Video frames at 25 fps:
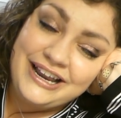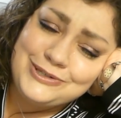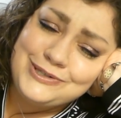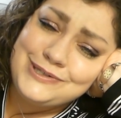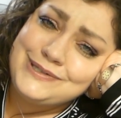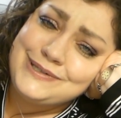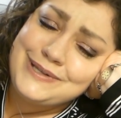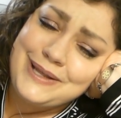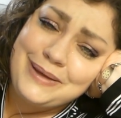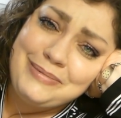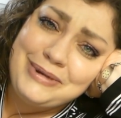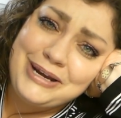
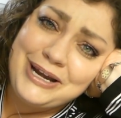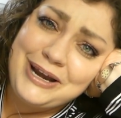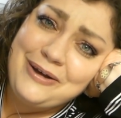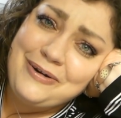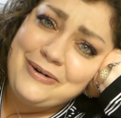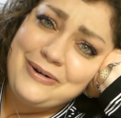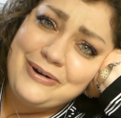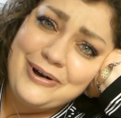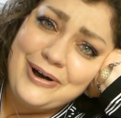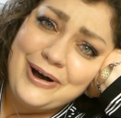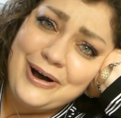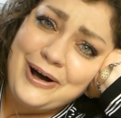Just let me
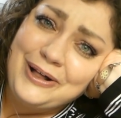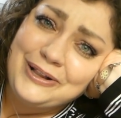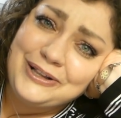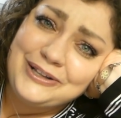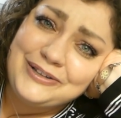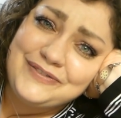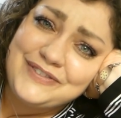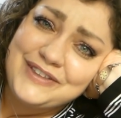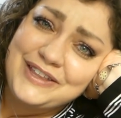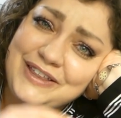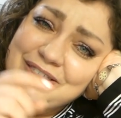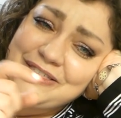know all
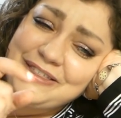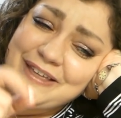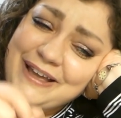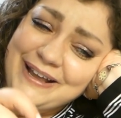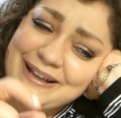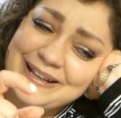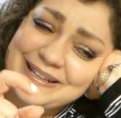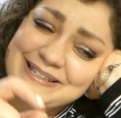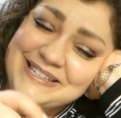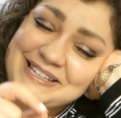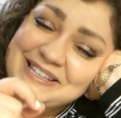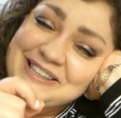of the
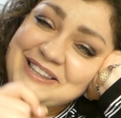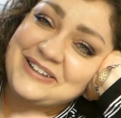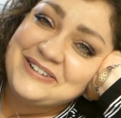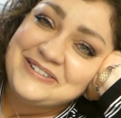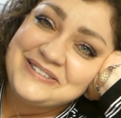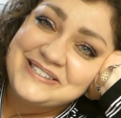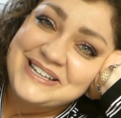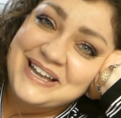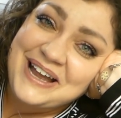things in those